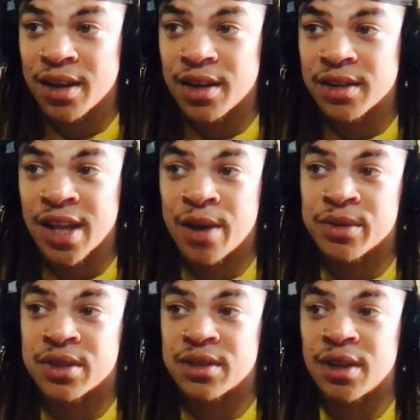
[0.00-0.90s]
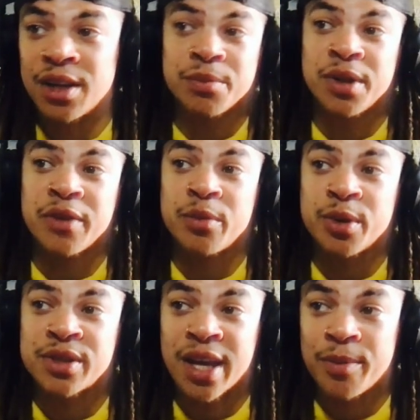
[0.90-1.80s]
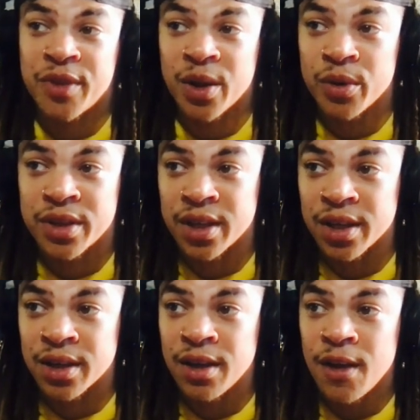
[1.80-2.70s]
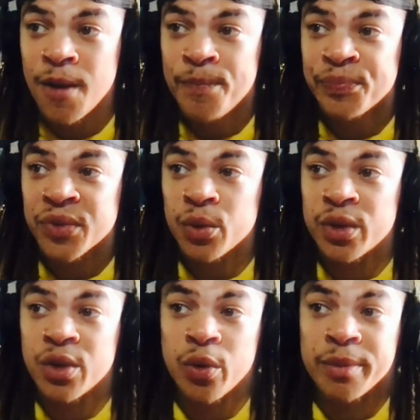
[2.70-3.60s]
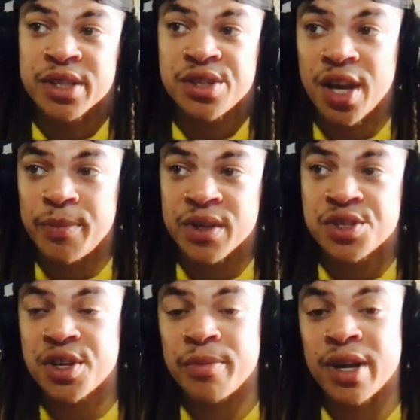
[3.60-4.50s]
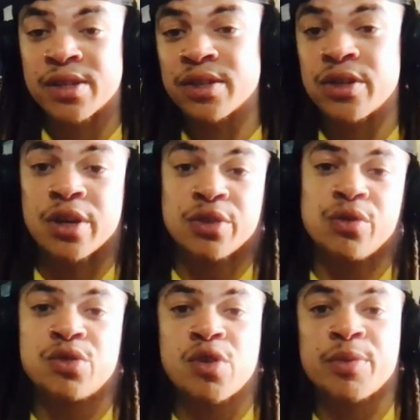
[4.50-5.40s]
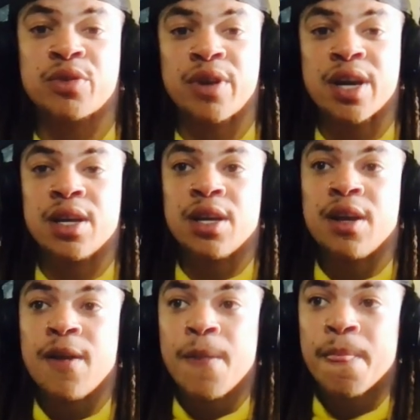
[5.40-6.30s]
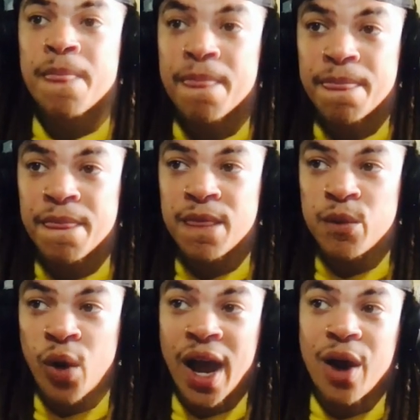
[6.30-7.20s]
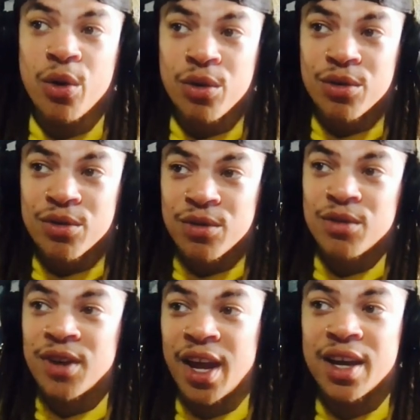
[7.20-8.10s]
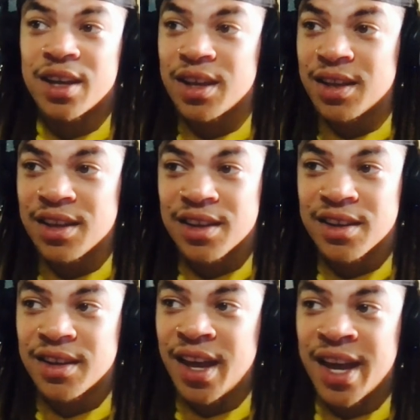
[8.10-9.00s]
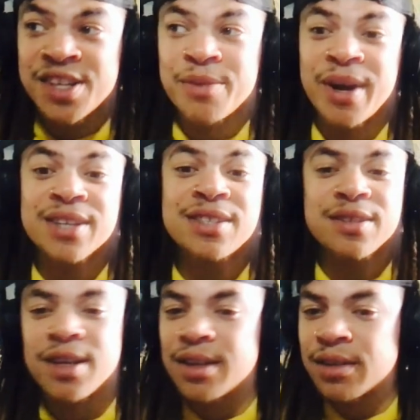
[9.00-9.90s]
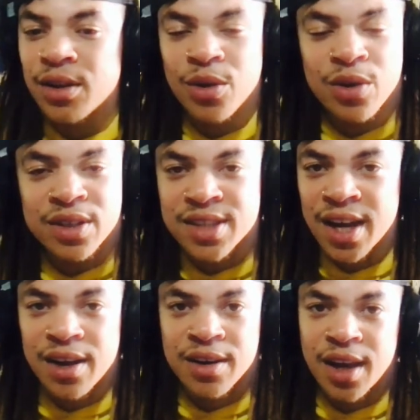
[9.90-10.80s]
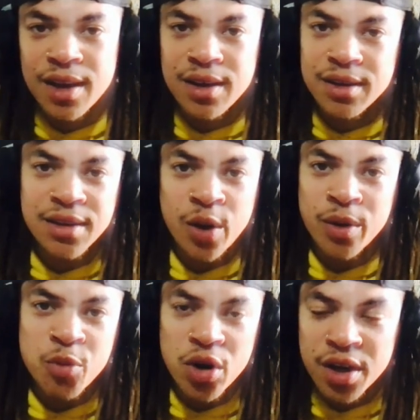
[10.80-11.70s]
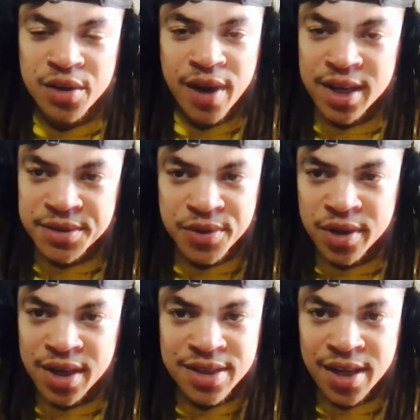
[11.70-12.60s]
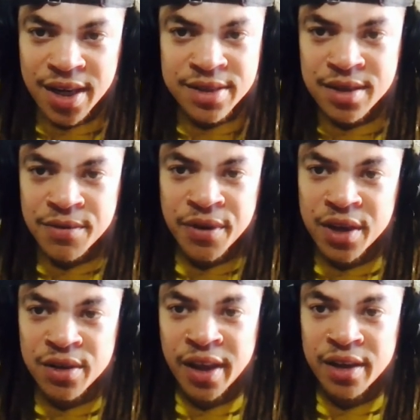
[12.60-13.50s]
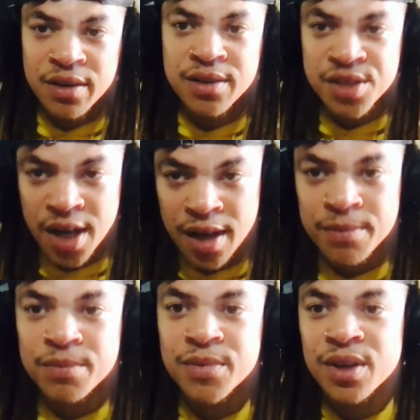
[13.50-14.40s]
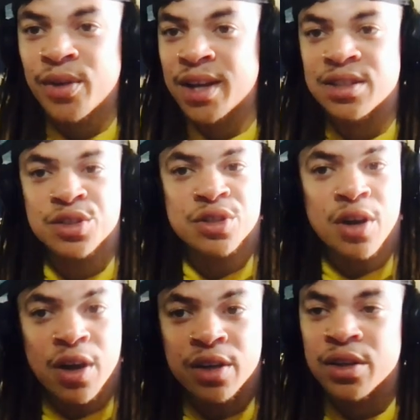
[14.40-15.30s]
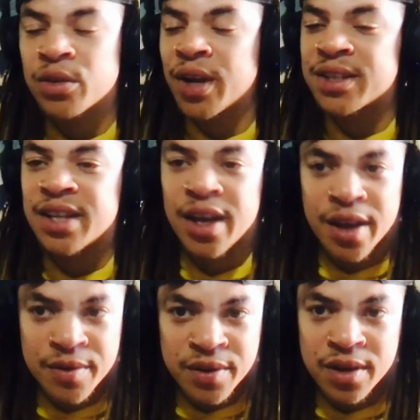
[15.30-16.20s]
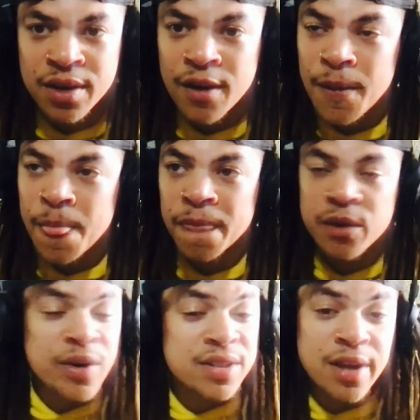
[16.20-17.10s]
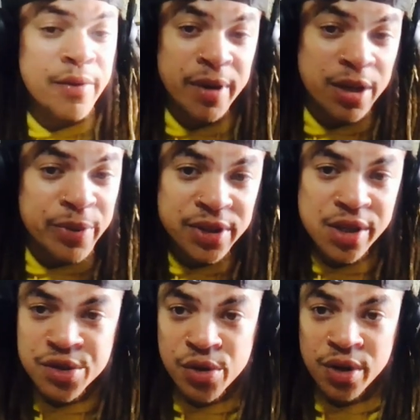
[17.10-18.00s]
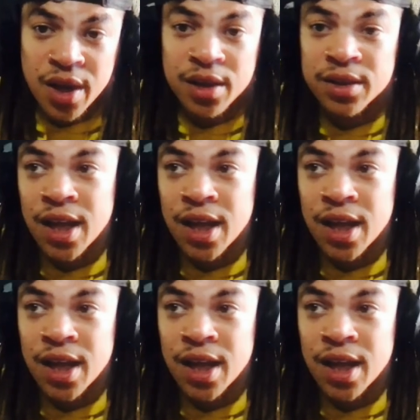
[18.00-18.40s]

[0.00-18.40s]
That was unbelievable. Same thing with the women's championship match that turned into a triple threat. Wow. Edge of my seat the whole entire night. What more can you ask for as an NXT fan? Good job. Congrats to Sean. Congrats to Ava. Congrats to everybody that put that show together.